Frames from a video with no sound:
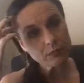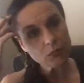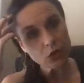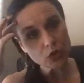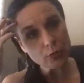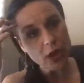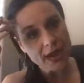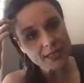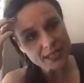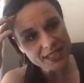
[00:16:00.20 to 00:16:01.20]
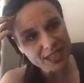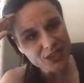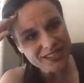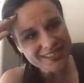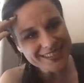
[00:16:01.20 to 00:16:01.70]
your practice
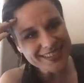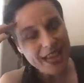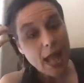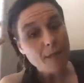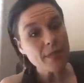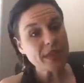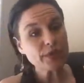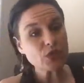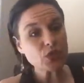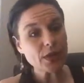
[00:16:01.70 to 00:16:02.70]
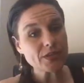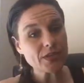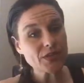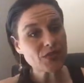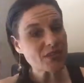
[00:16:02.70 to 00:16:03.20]
sessions, making
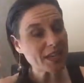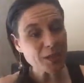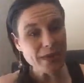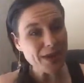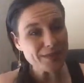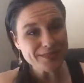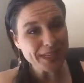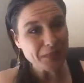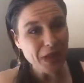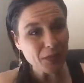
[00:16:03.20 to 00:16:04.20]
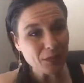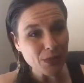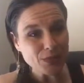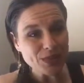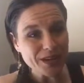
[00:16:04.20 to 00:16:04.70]
choices. Think about little
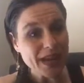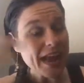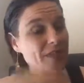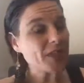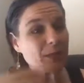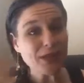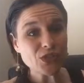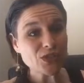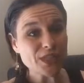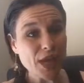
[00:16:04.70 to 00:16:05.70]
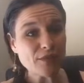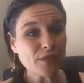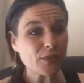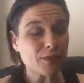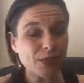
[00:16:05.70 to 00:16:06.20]
Mozart. Think about yourself. If
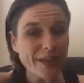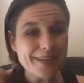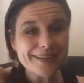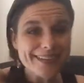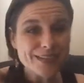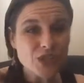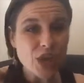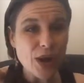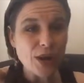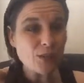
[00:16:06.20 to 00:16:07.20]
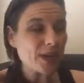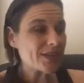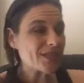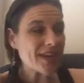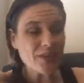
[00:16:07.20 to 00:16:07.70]
you put a jar on one
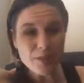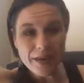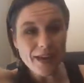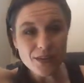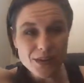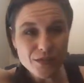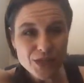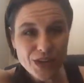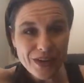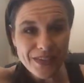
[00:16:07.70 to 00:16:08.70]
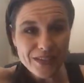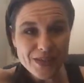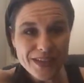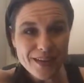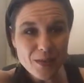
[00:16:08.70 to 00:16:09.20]
side of the piano, a different jar on the other
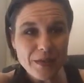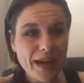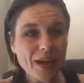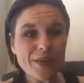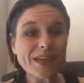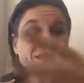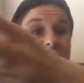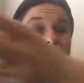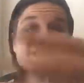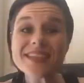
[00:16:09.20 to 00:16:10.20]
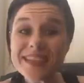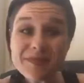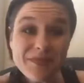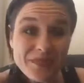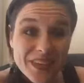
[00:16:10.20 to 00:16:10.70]
side of the piano, and insisted
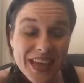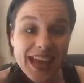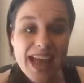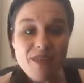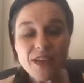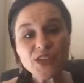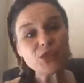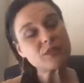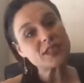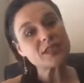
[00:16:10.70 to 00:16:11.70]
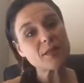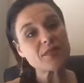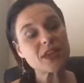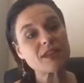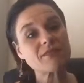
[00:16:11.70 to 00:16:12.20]
that you did
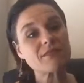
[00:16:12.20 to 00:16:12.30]
something